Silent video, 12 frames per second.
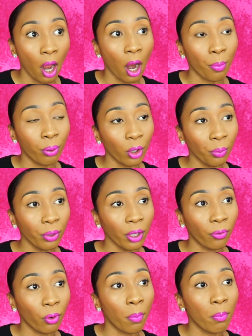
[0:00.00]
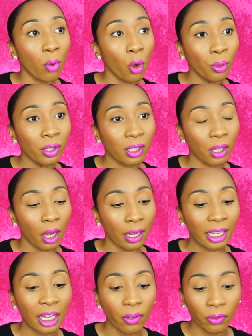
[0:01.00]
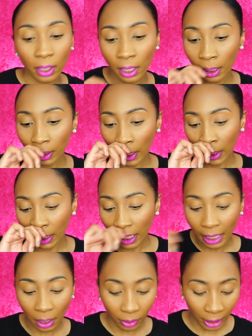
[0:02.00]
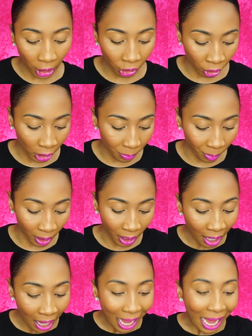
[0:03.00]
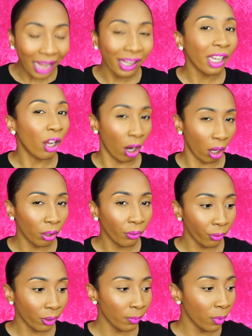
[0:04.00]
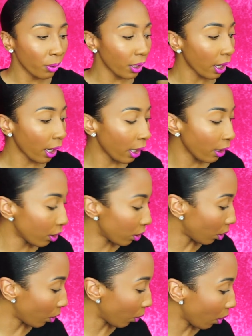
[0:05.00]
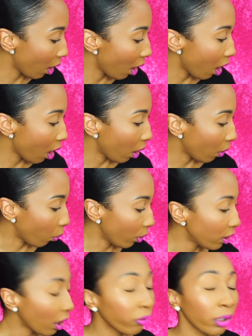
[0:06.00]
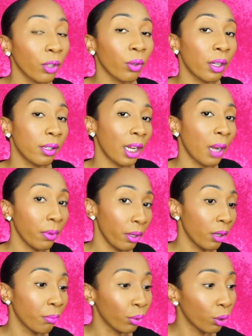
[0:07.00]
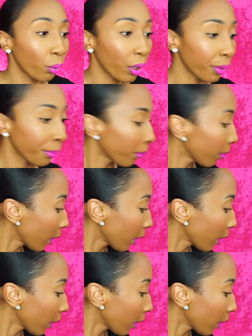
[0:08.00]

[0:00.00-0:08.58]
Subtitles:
Appropriate for most evening and like night out occasions, but I like colorful smoky eyes, so we're definitely going to dabble in a blue one.